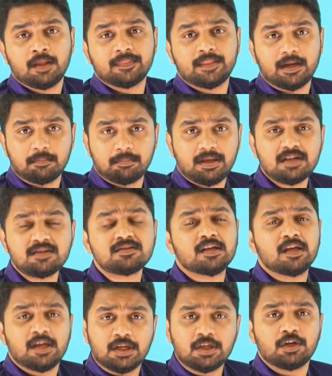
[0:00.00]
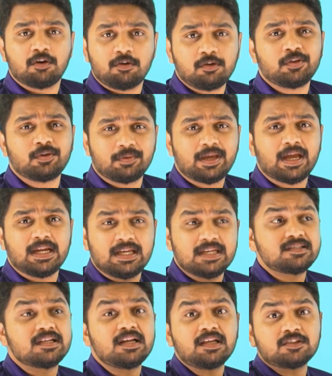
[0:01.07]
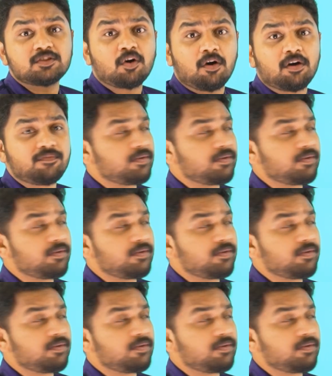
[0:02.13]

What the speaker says: That means, you can easily score